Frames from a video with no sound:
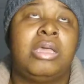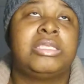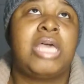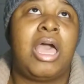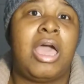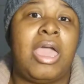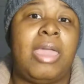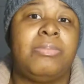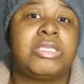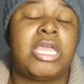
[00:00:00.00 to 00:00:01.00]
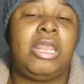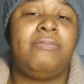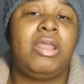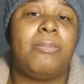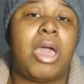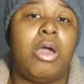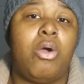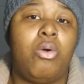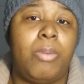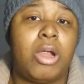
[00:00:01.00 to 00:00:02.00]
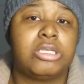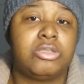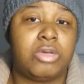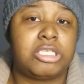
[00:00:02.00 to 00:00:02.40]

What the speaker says: times, and even in my own personal